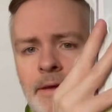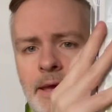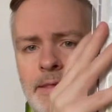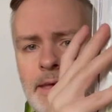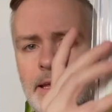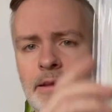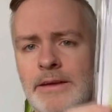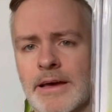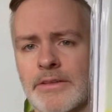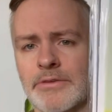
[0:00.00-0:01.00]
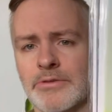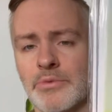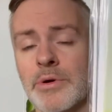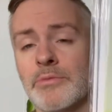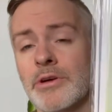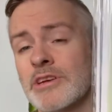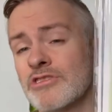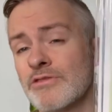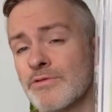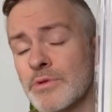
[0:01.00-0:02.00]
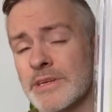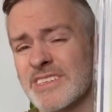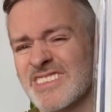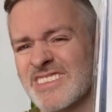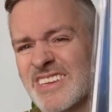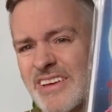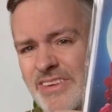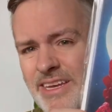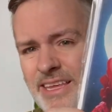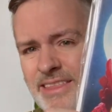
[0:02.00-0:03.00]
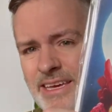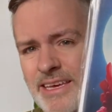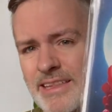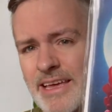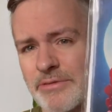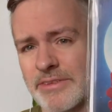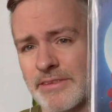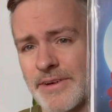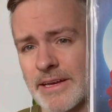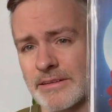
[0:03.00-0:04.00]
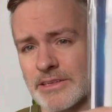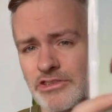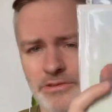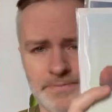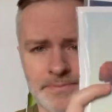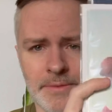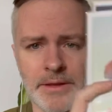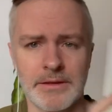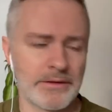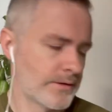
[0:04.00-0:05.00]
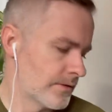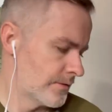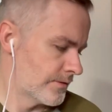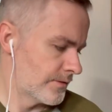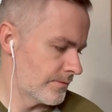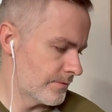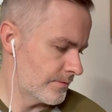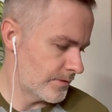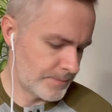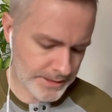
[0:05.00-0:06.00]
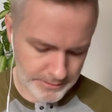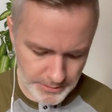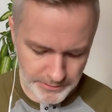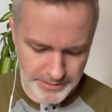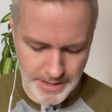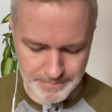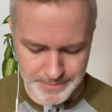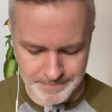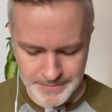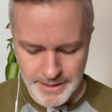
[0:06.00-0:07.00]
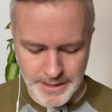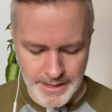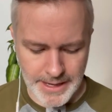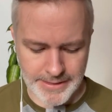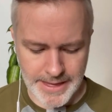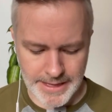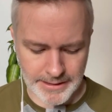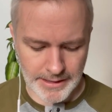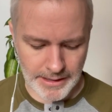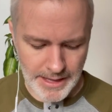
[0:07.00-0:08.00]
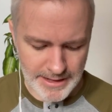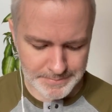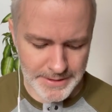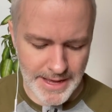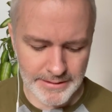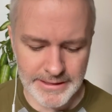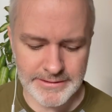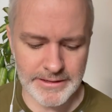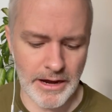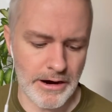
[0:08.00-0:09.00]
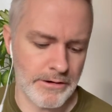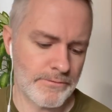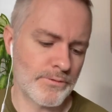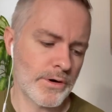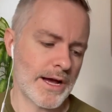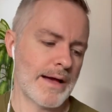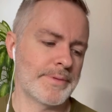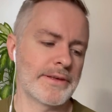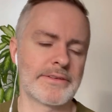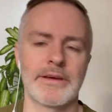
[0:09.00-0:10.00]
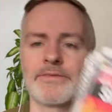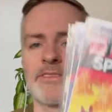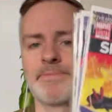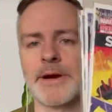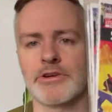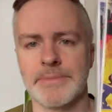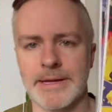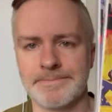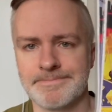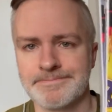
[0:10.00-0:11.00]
And then there was one more issue, 47, I think, and that was the final issue. So pick those up. And then last but not least are 4 copies of Spider-Man.